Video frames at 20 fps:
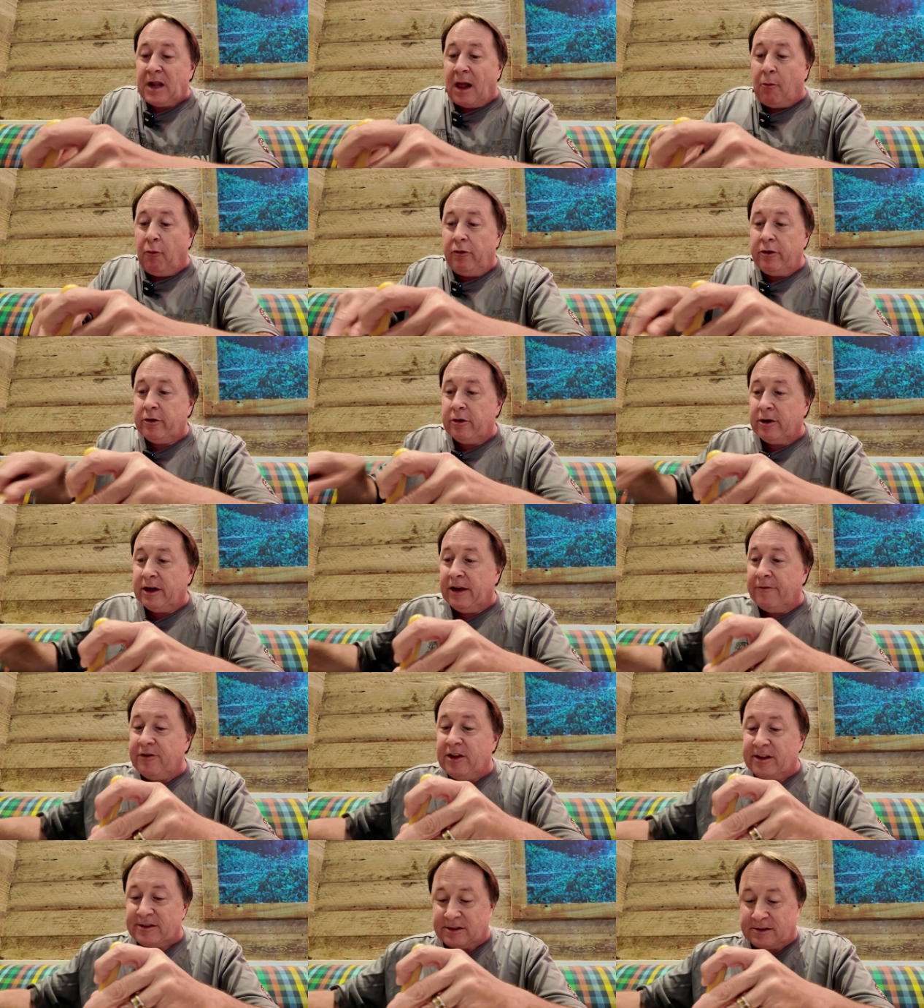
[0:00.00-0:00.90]
I'm wondering
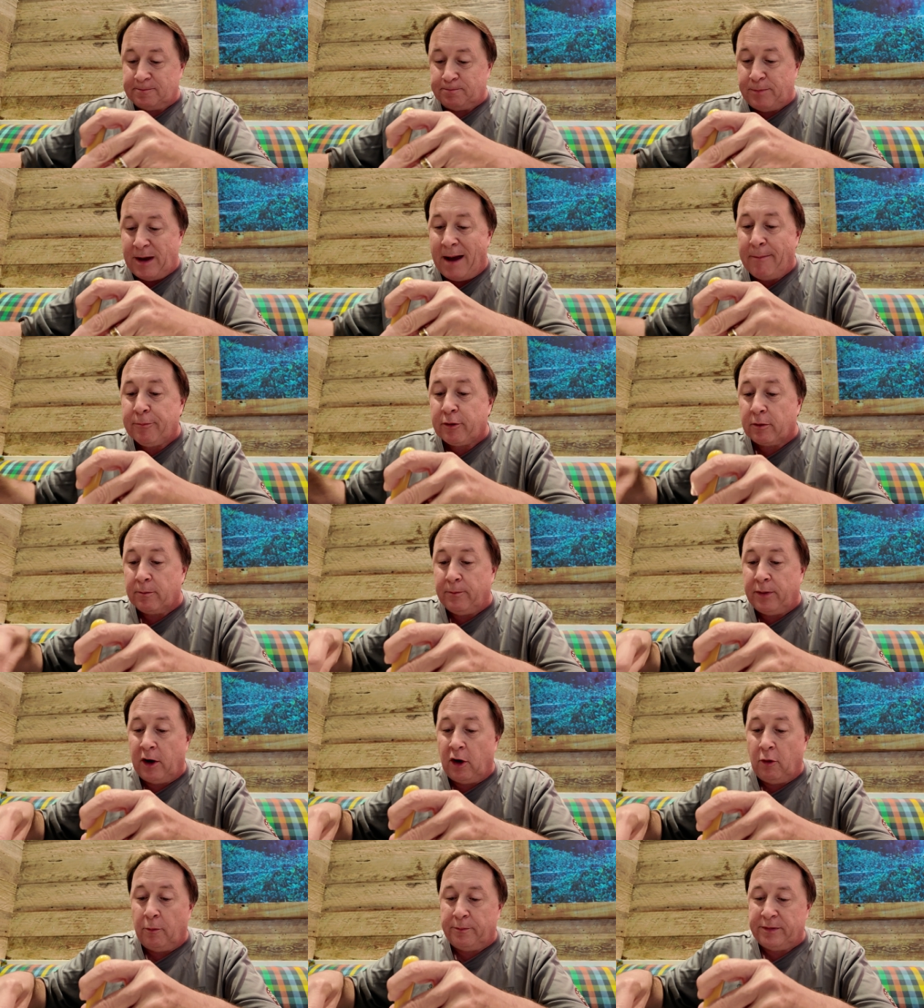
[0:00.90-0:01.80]
if this pepper
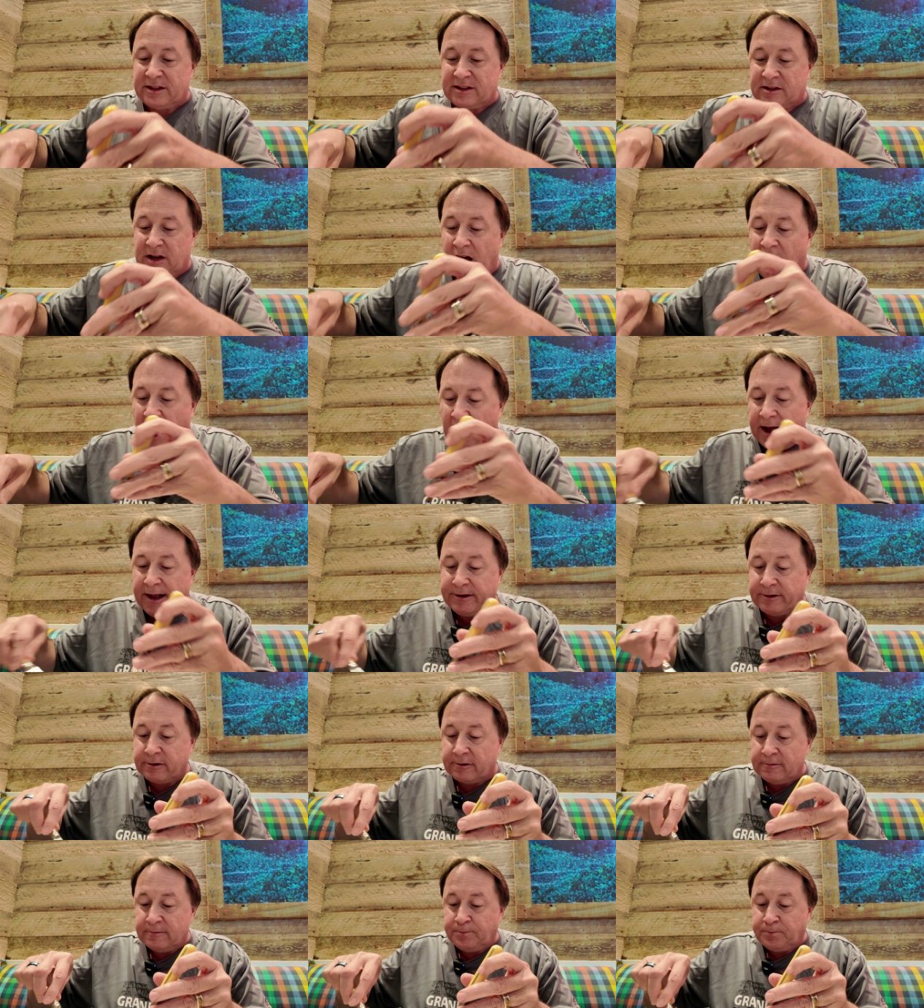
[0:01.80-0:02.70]
pulp is hot.
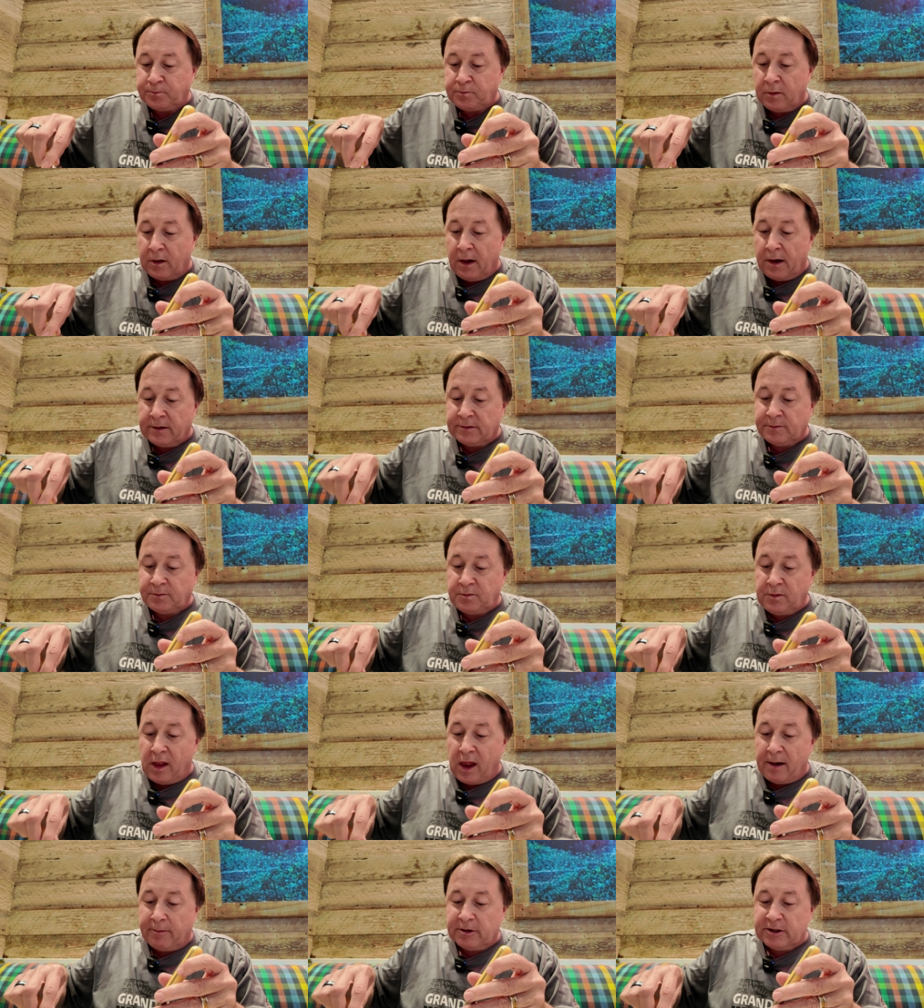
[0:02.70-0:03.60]

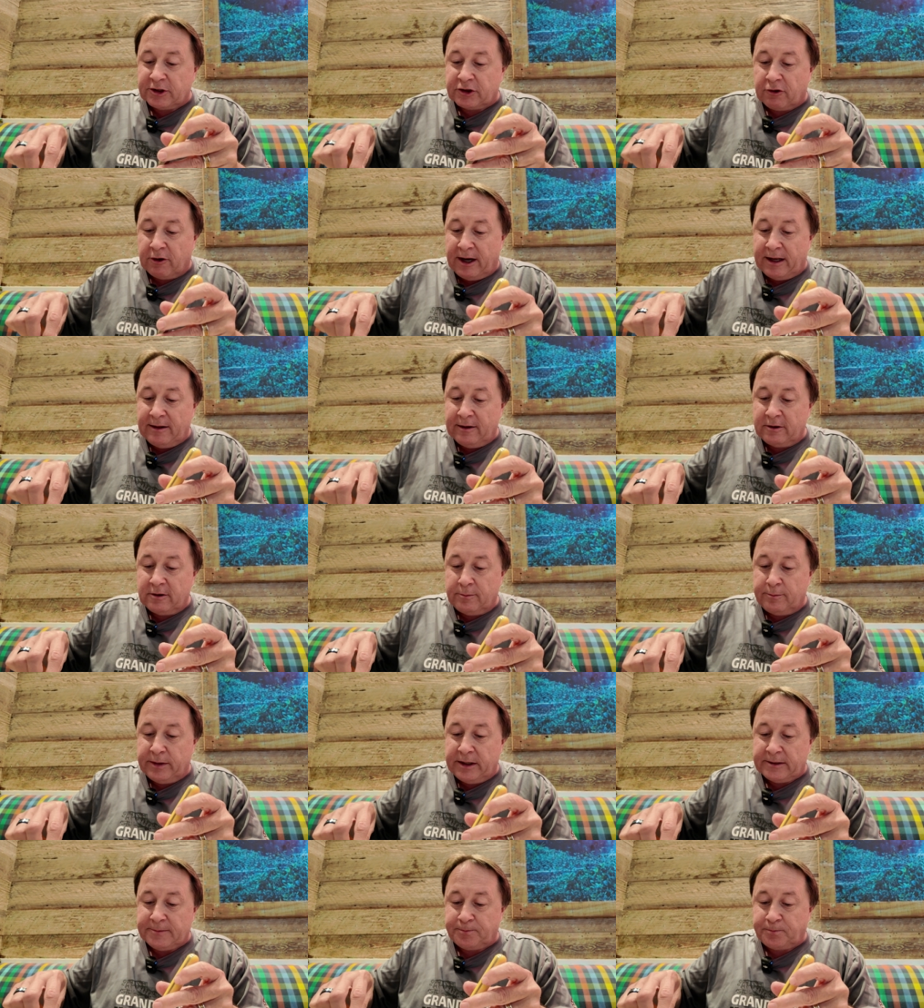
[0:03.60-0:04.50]
I'm gonna try a little
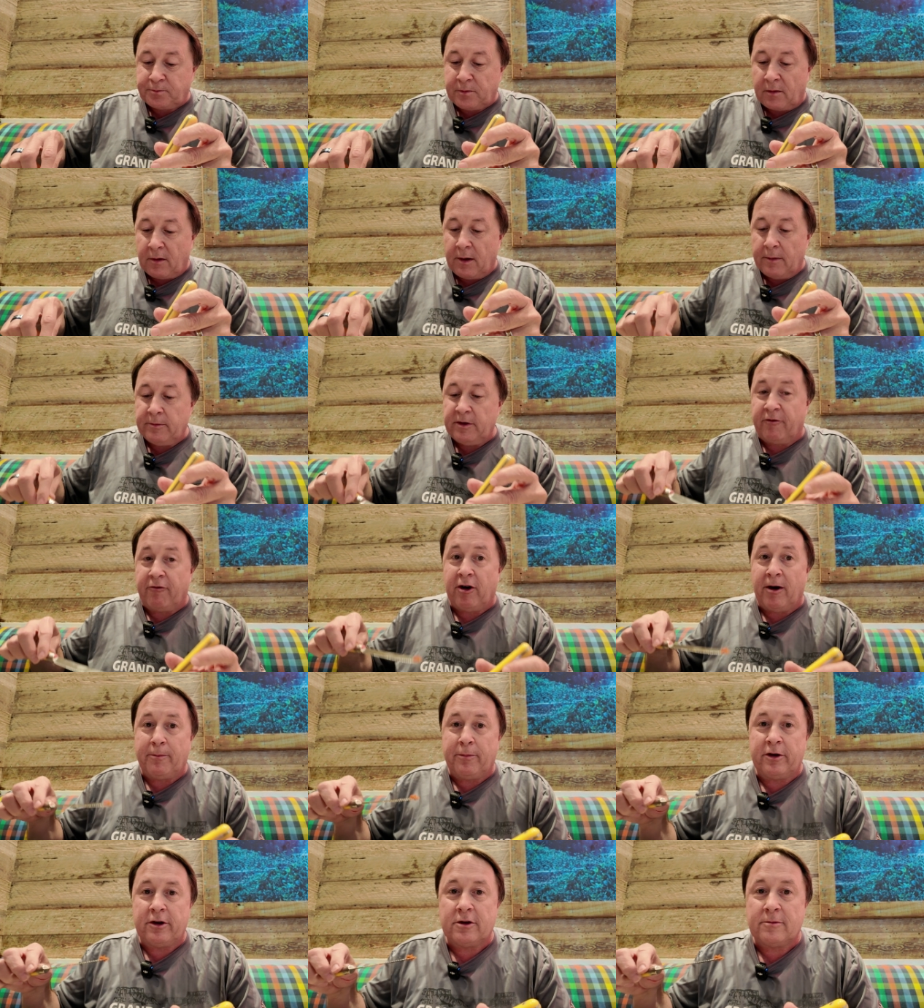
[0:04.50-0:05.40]
bit
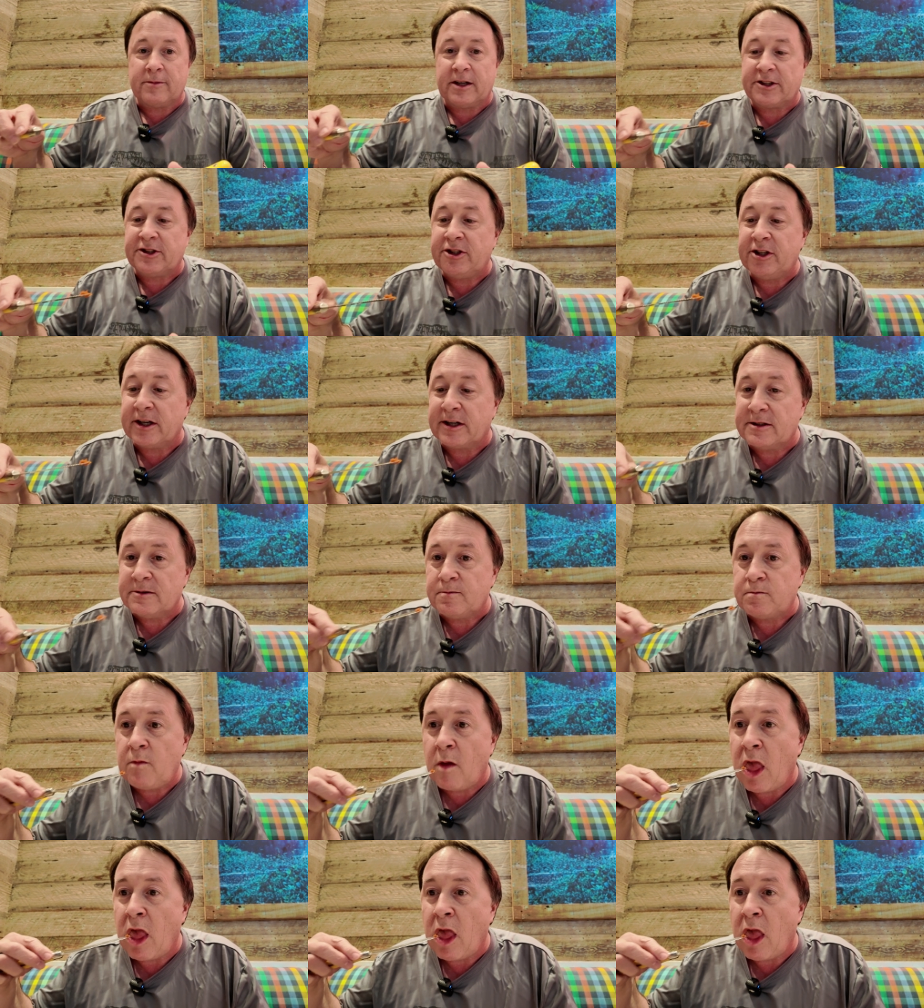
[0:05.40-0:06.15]
before I put on my chicken.